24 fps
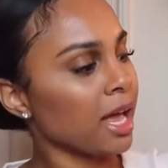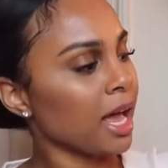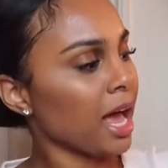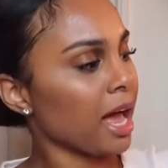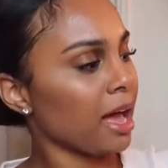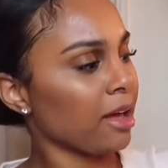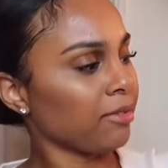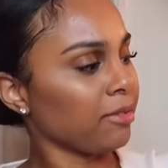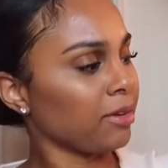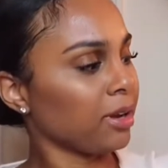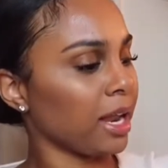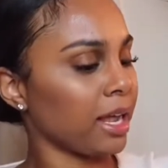
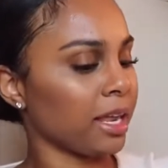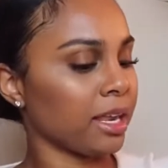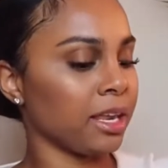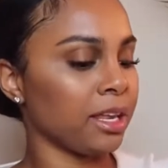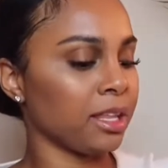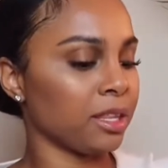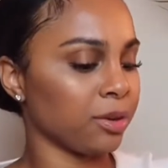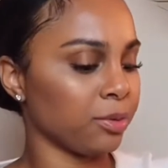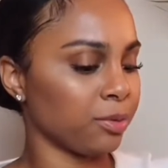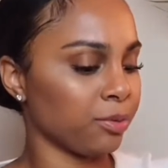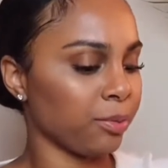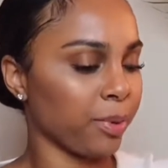I feel like
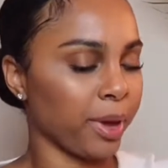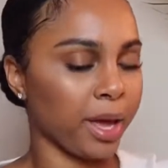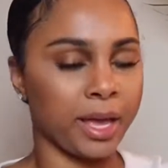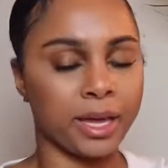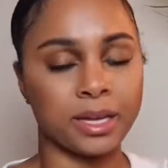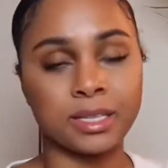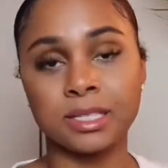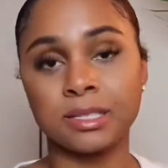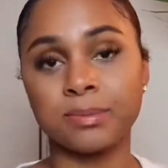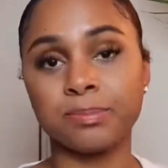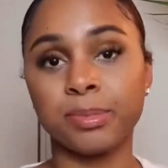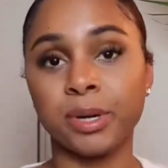either way
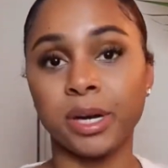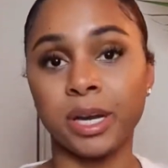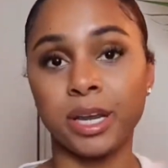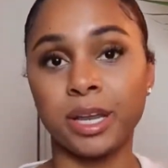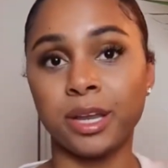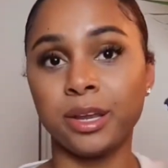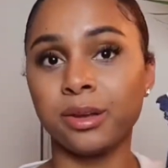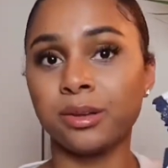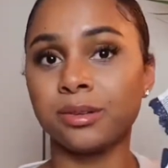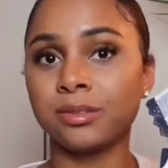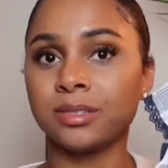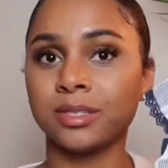is pretty
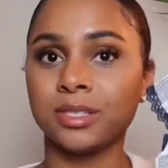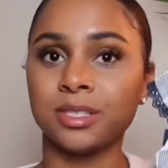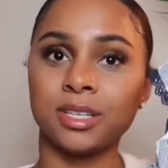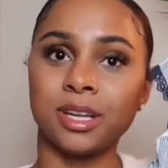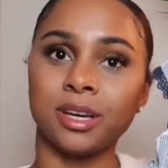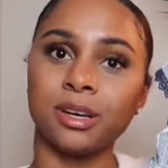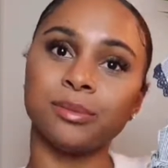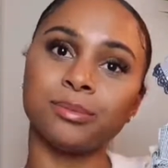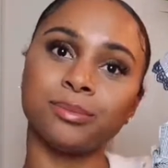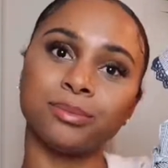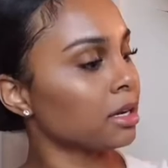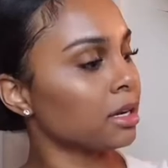cute.
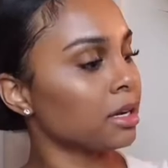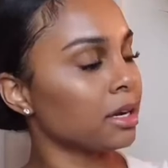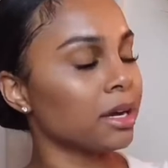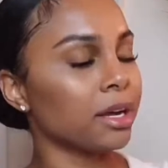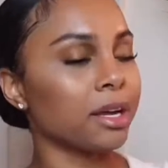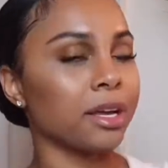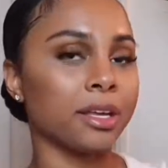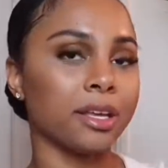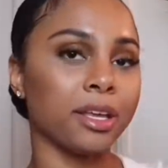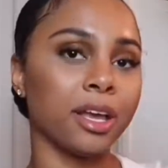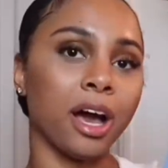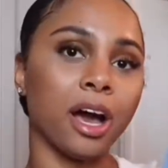So
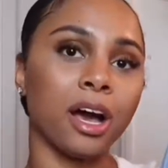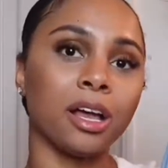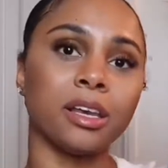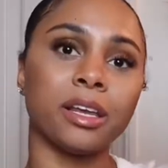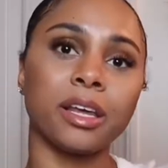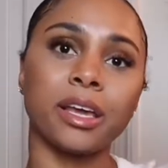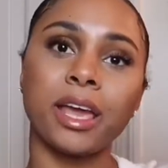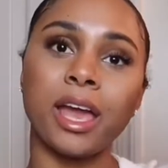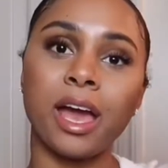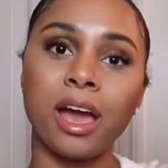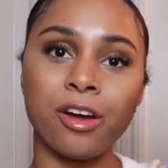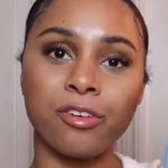y'all
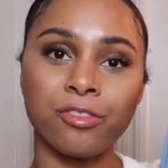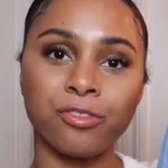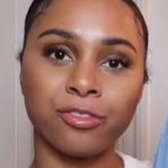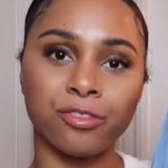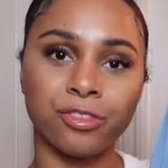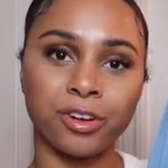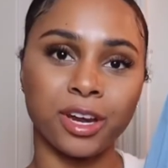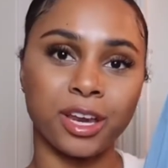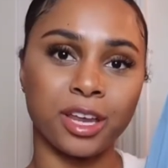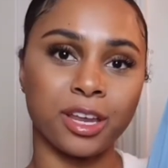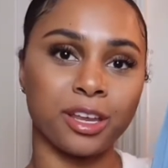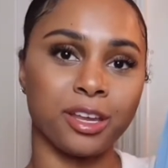look at how
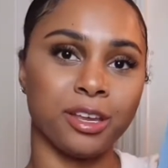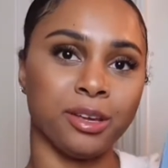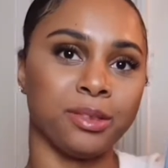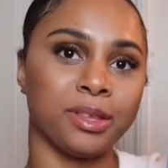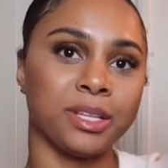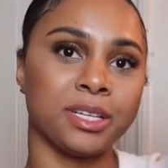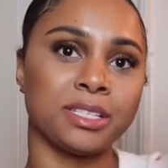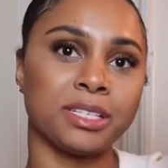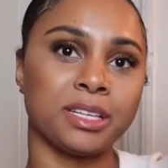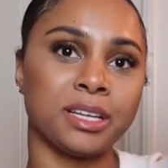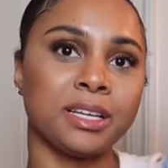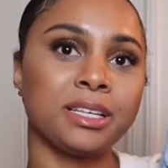freaking cute
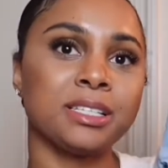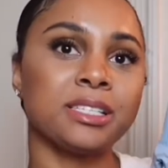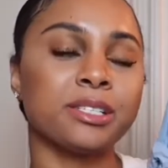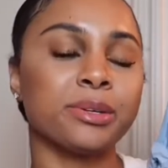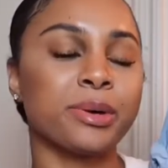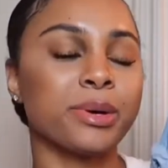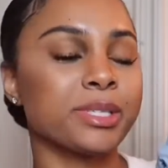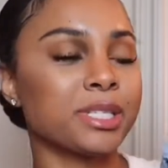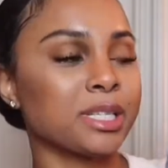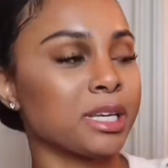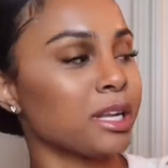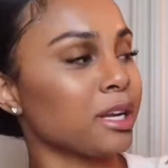this is.
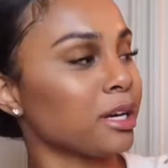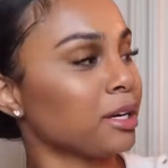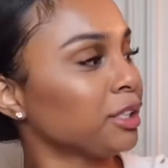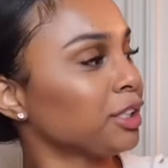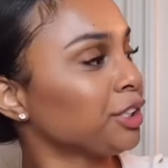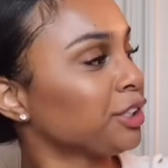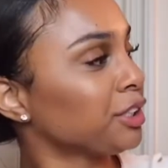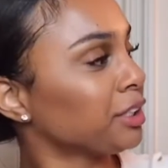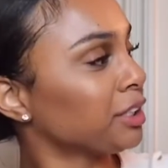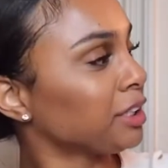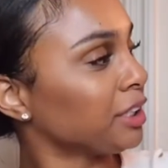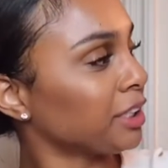So it's a little
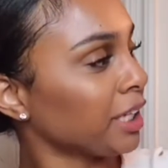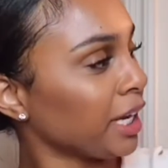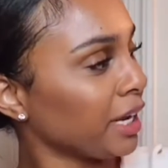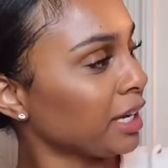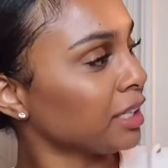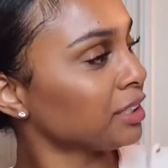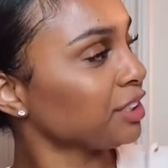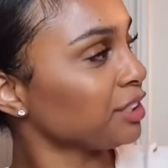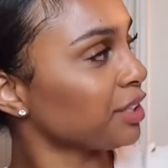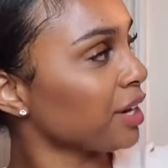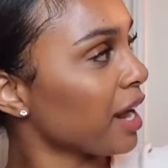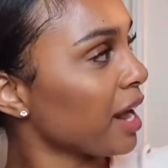
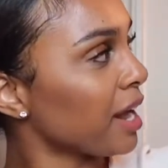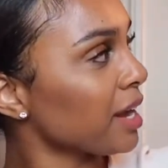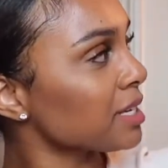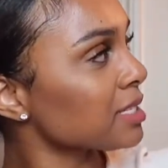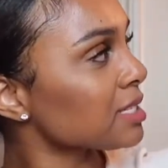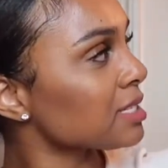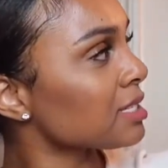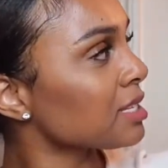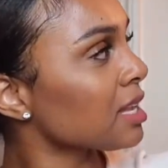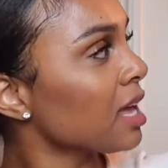jean dress.